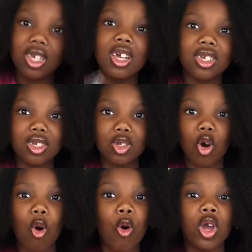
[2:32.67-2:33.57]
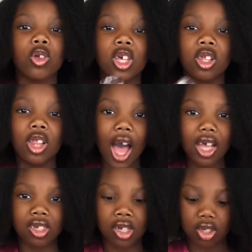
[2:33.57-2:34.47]
this to oil the
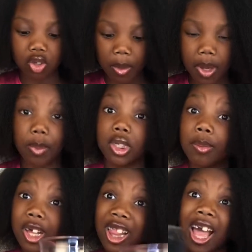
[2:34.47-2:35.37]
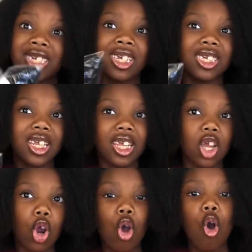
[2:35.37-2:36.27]
elastics. So I'm going to put some elastics in
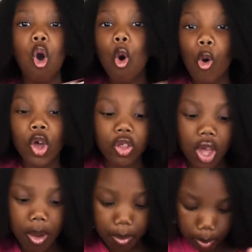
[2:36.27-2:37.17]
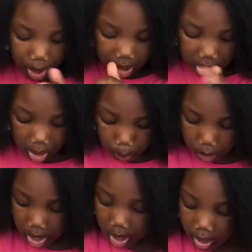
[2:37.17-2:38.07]
here, oil them, mix up
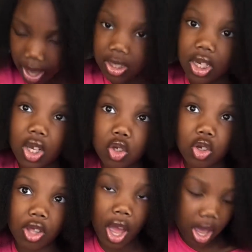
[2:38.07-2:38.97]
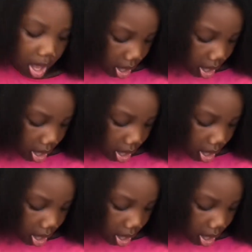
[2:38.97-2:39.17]
the elastics so that